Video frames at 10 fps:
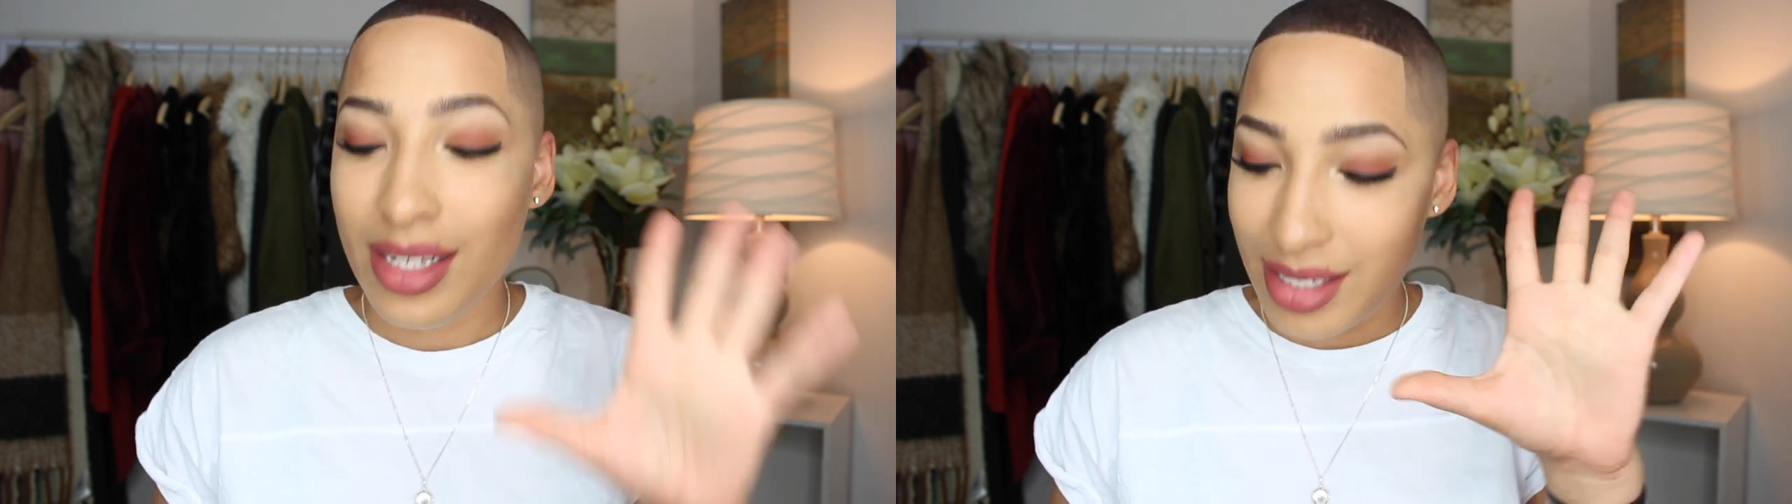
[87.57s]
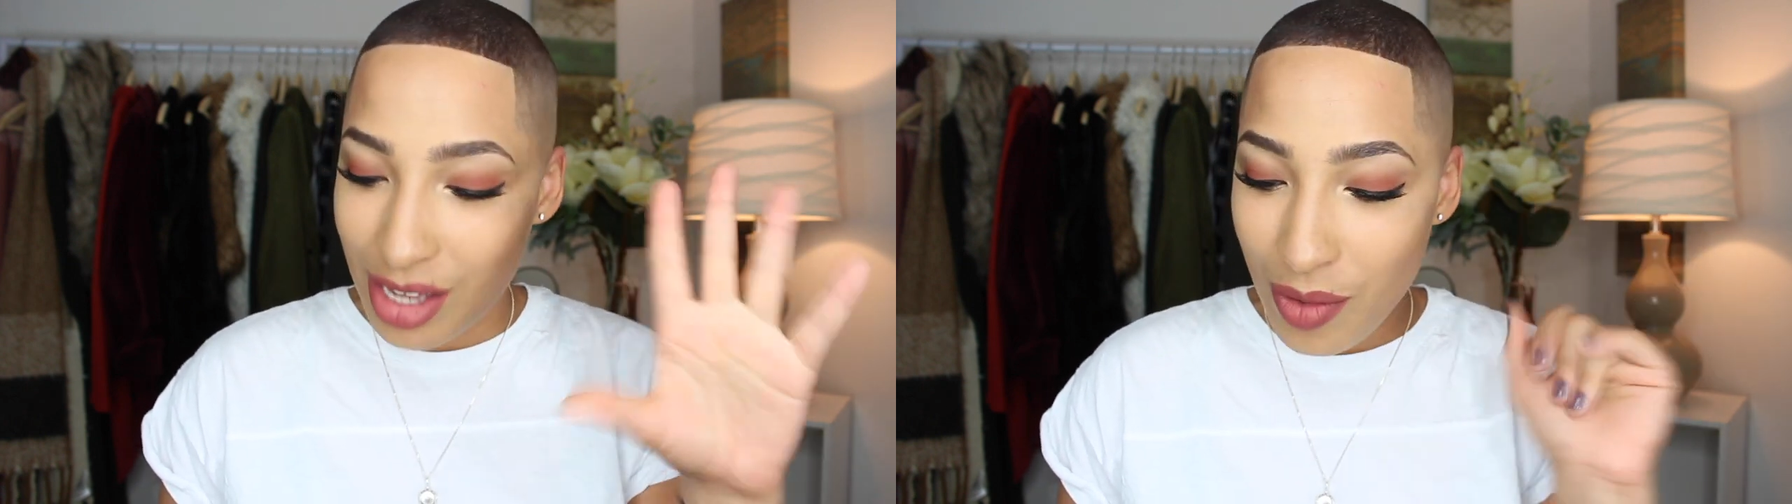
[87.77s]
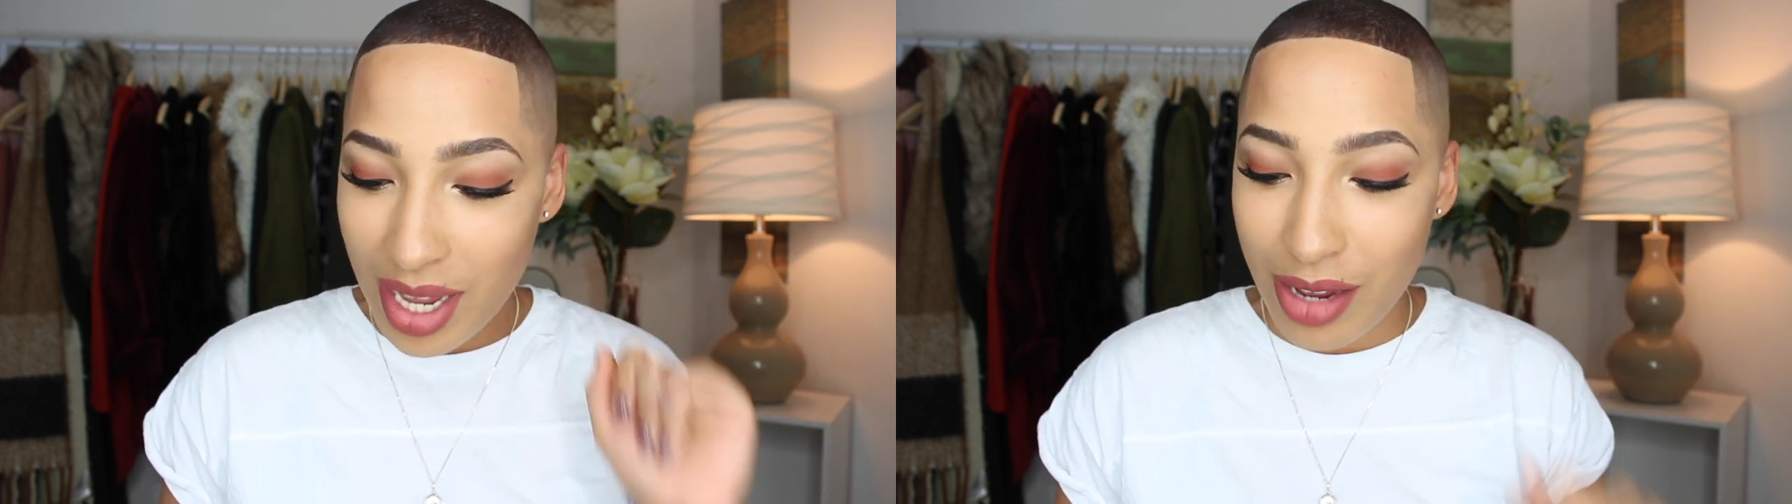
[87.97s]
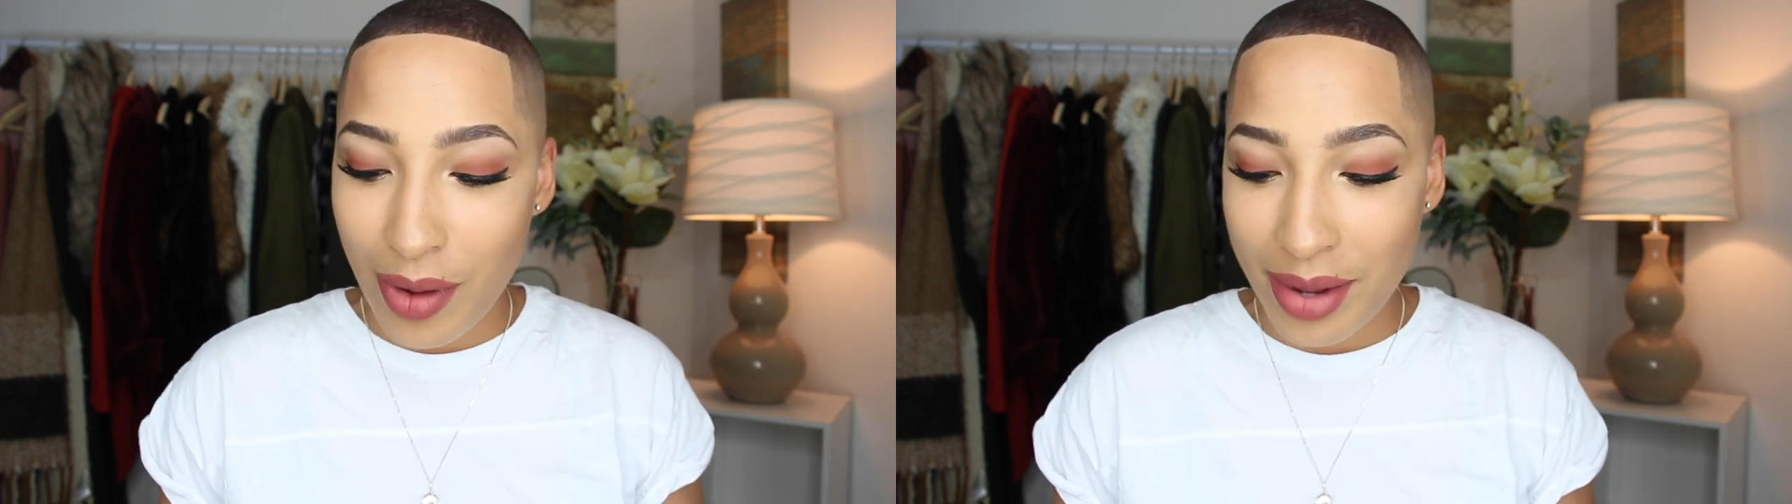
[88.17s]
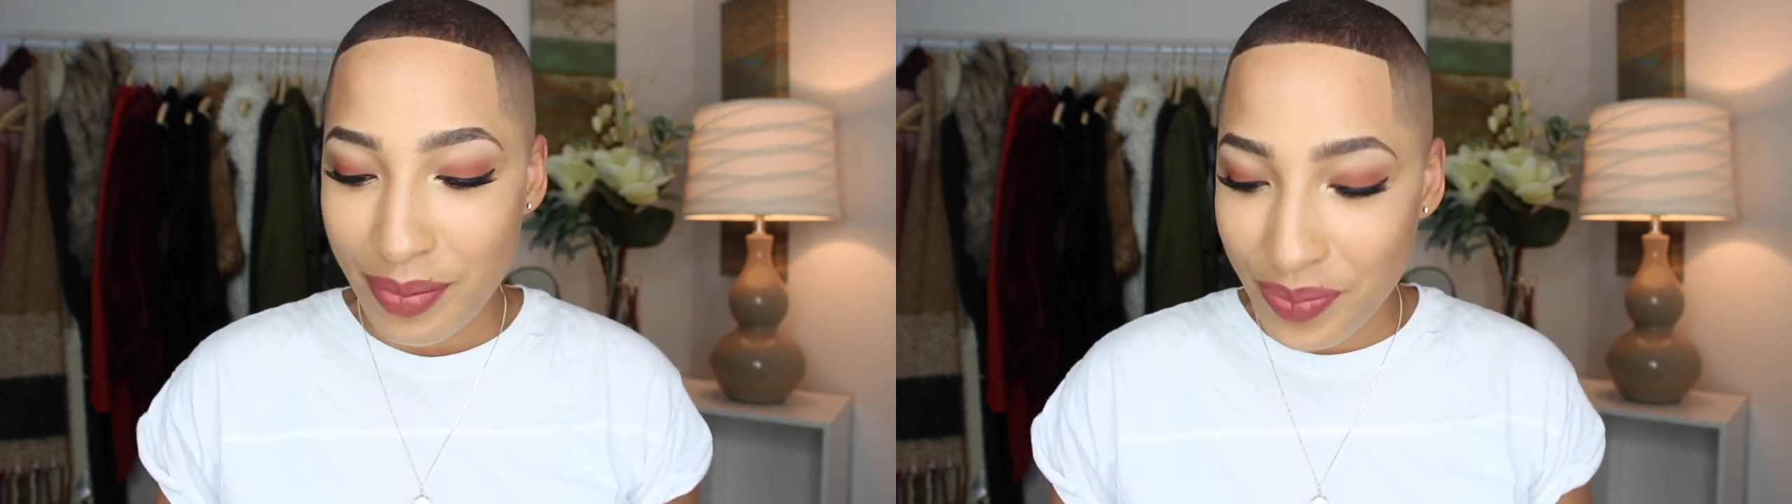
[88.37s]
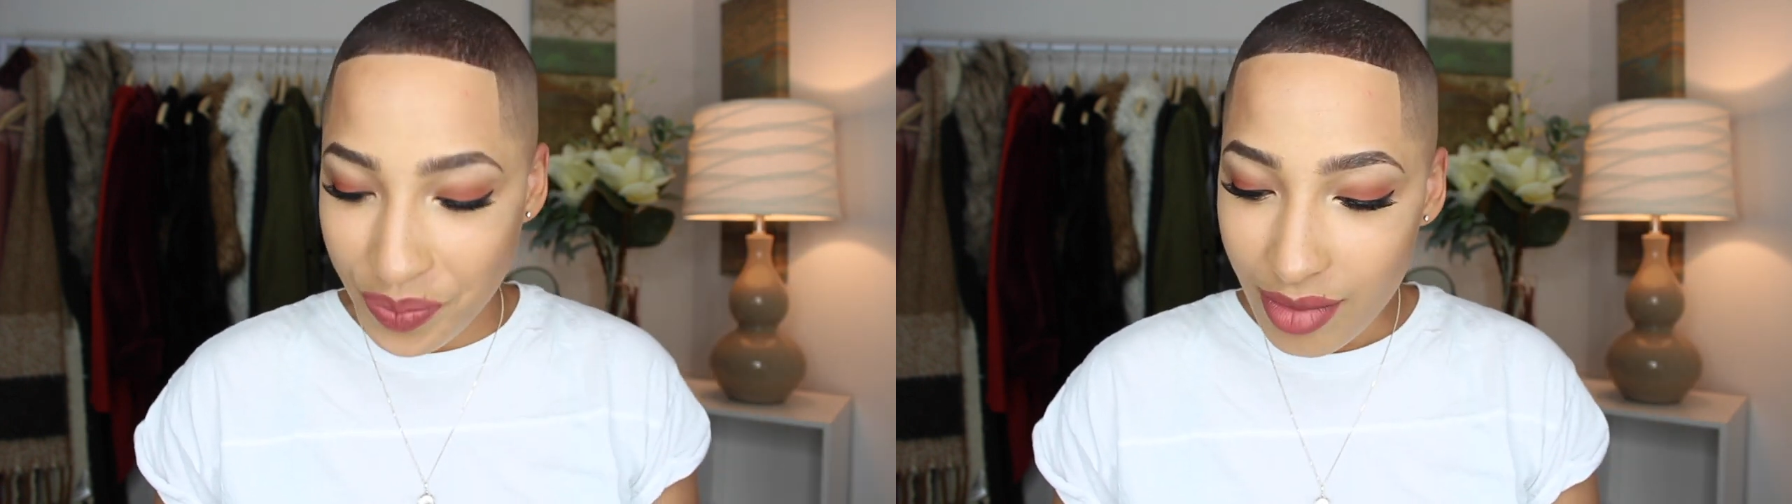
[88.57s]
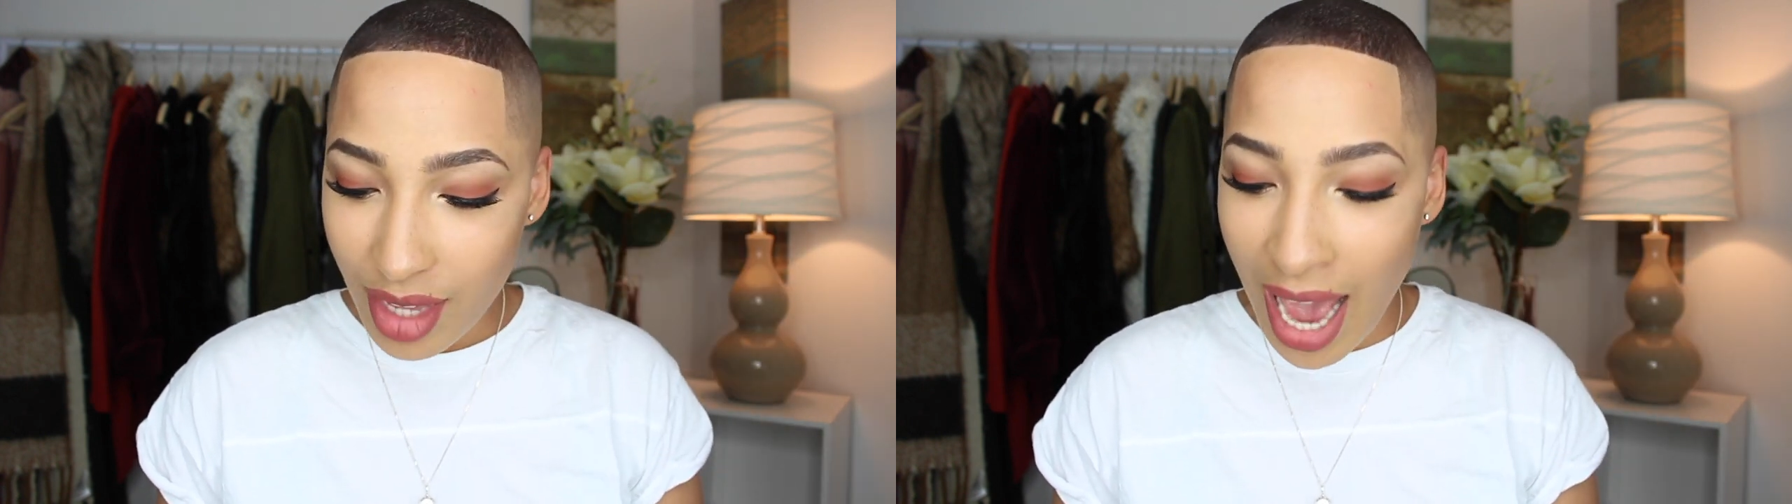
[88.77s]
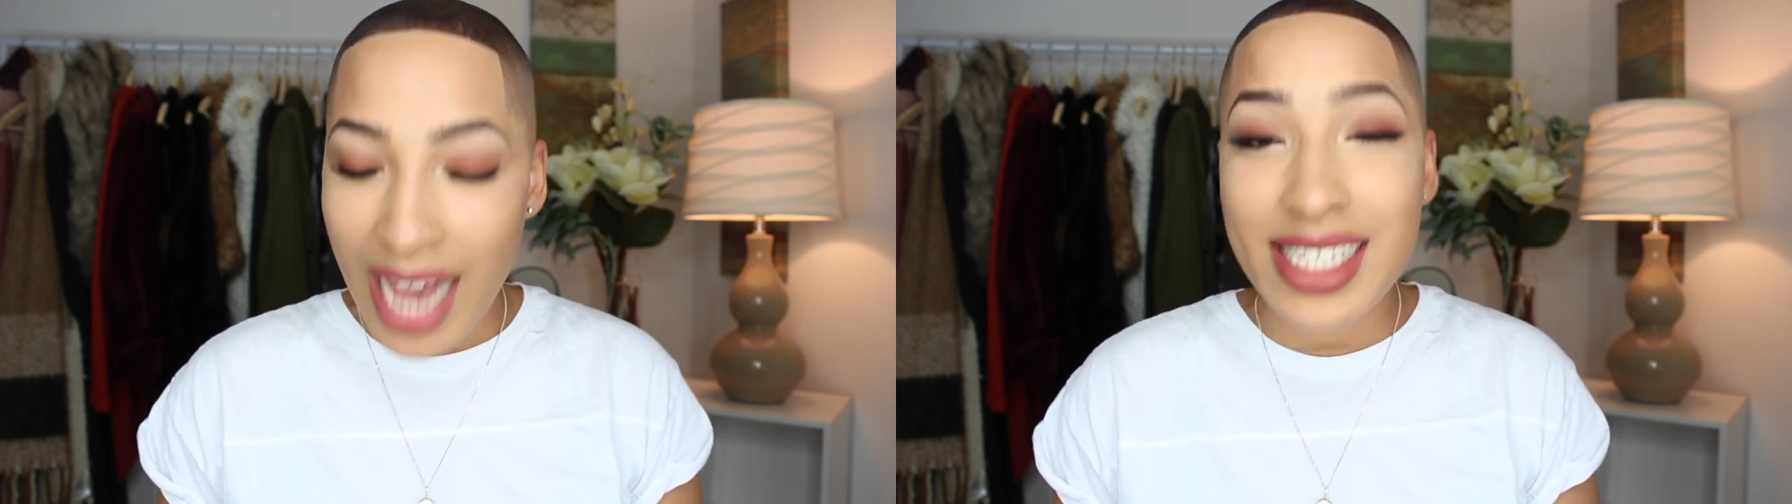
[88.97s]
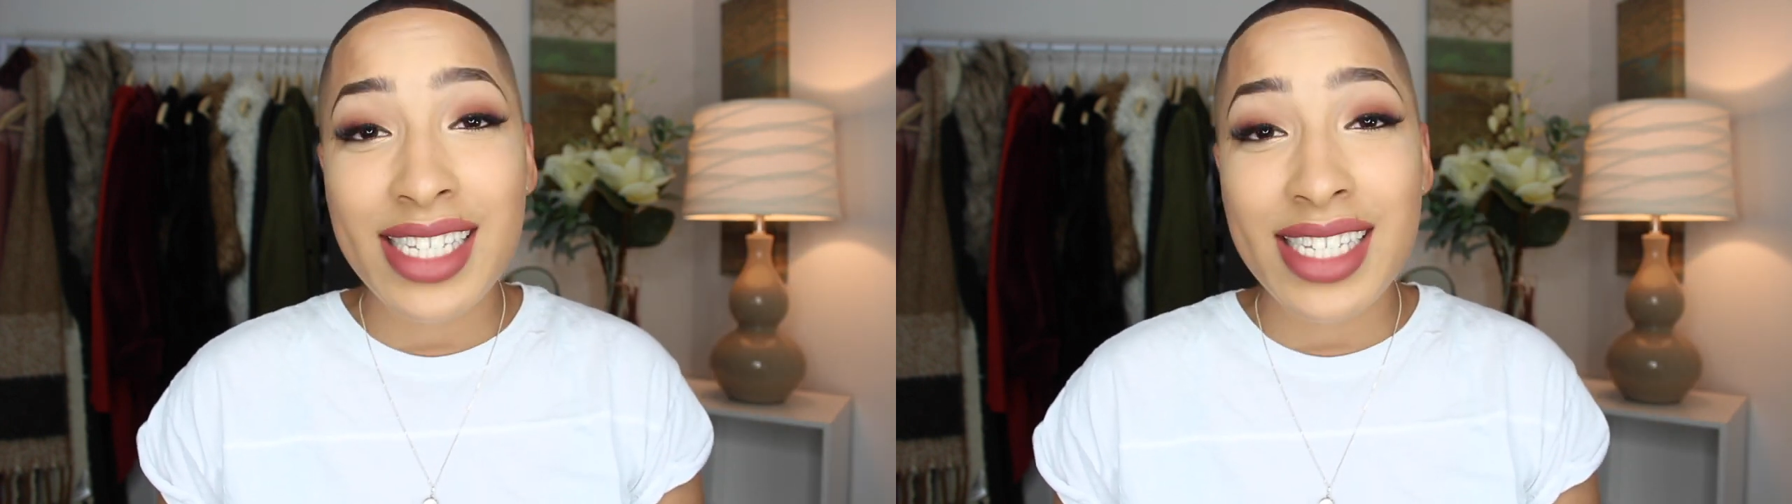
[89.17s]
So anyway, I